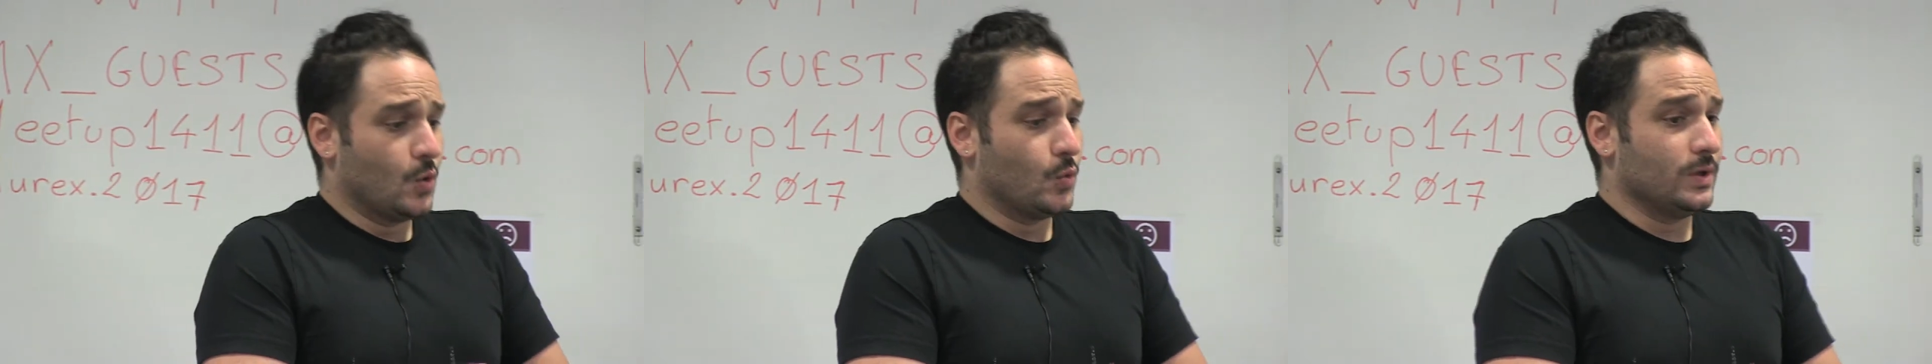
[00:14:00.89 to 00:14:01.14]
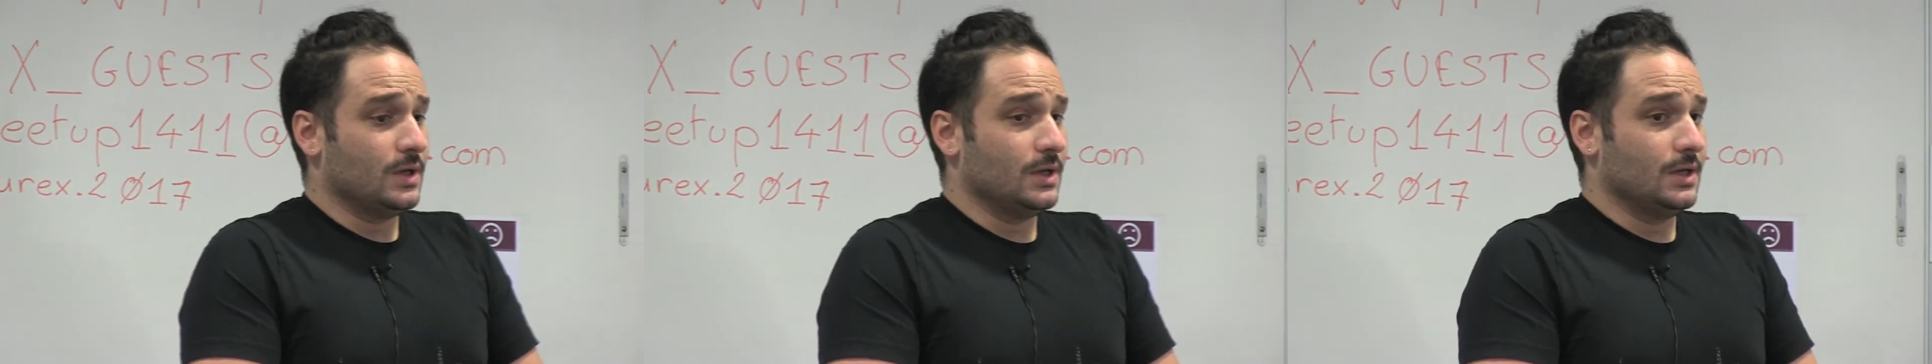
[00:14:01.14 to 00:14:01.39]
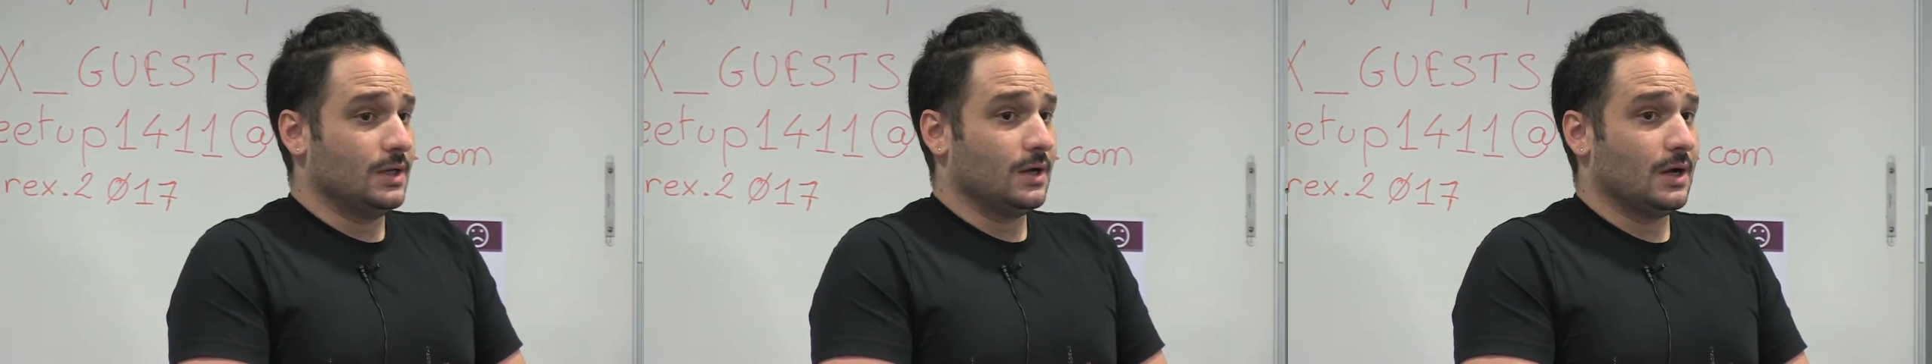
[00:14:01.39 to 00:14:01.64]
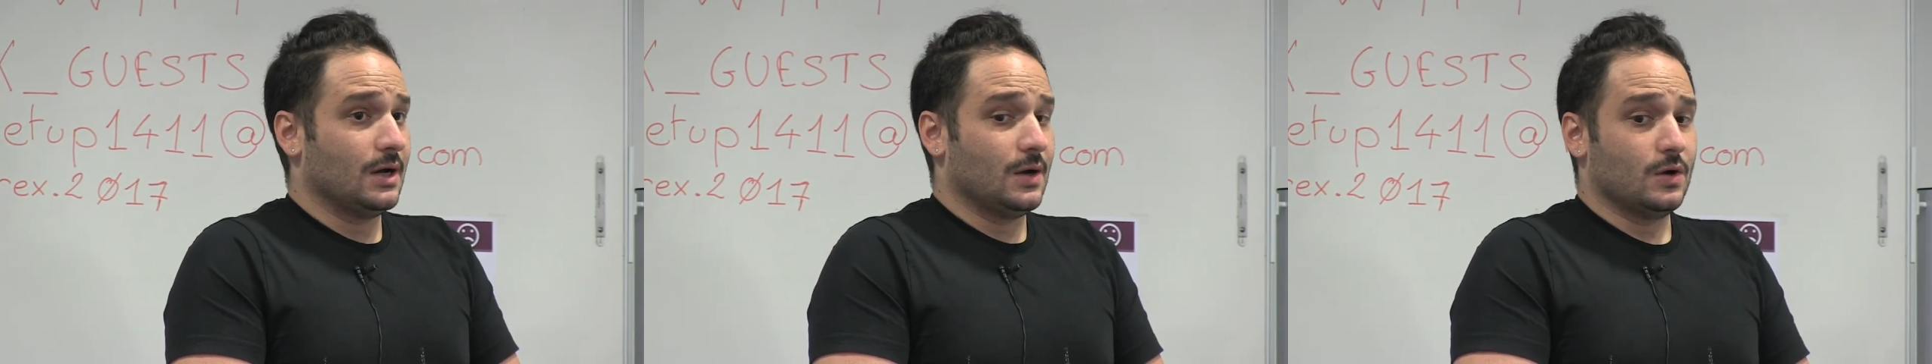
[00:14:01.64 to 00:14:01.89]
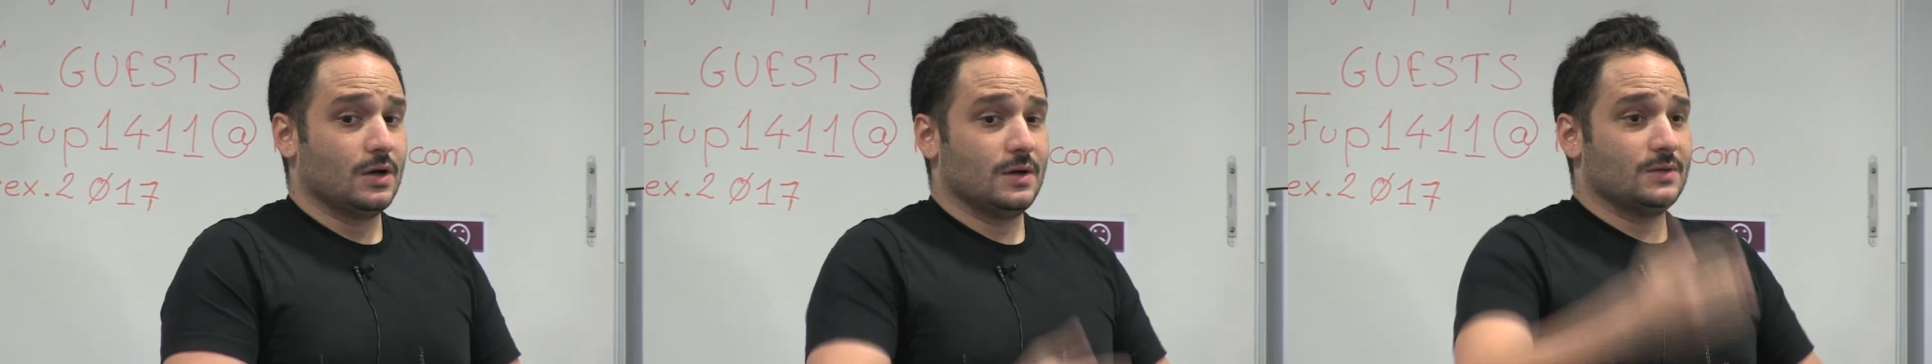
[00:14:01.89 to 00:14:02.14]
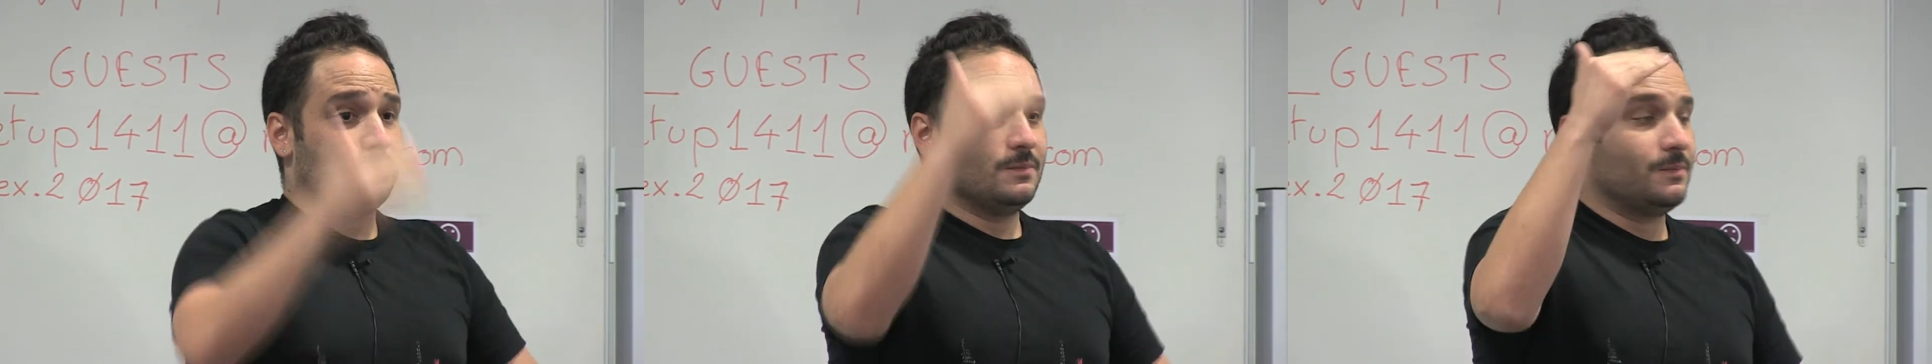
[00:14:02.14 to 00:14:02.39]
We
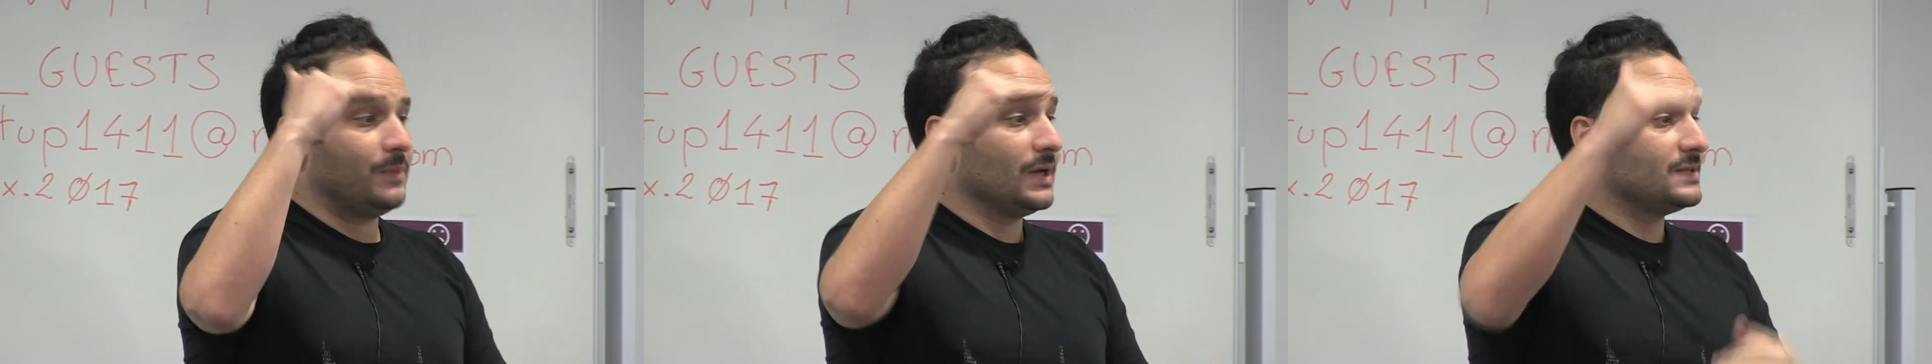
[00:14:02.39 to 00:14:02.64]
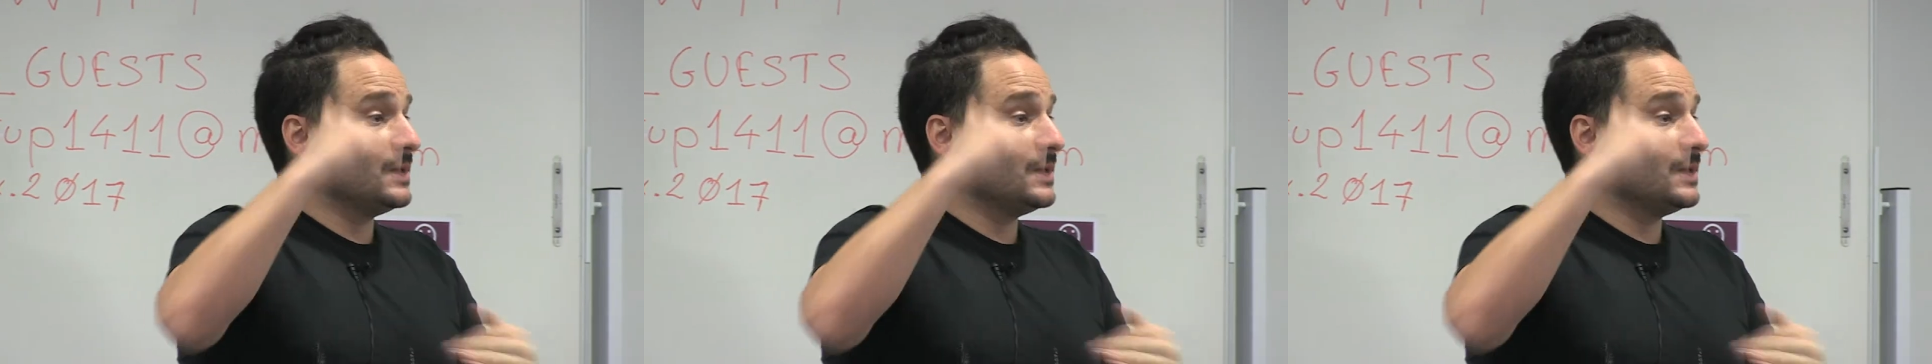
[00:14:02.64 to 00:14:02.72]
pick